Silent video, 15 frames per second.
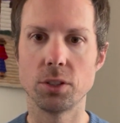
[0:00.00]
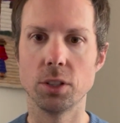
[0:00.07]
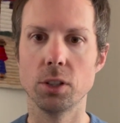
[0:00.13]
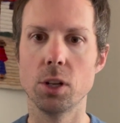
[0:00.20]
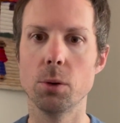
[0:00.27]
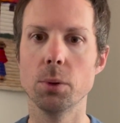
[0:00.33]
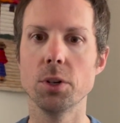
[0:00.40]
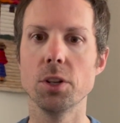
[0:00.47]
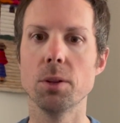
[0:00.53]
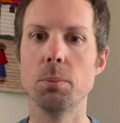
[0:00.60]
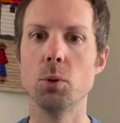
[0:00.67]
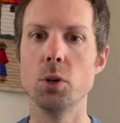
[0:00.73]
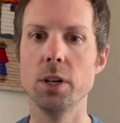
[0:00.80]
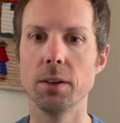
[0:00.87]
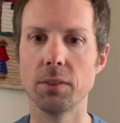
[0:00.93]
lower to the
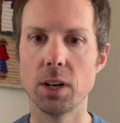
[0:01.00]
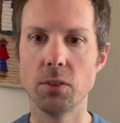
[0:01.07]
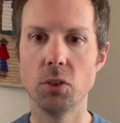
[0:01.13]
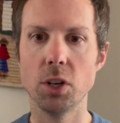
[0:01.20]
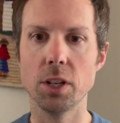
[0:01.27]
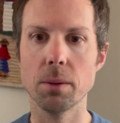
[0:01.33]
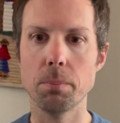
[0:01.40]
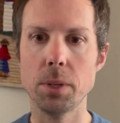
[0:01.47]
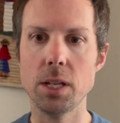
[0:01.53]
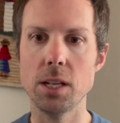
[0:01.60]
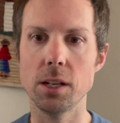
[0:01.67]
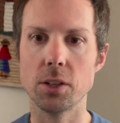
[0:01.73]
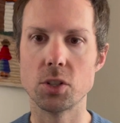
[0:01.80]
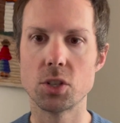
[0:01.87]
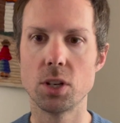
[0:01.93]
point of covering the
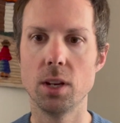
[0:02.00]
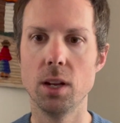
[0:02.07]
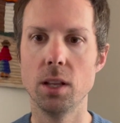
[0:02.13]
peaks,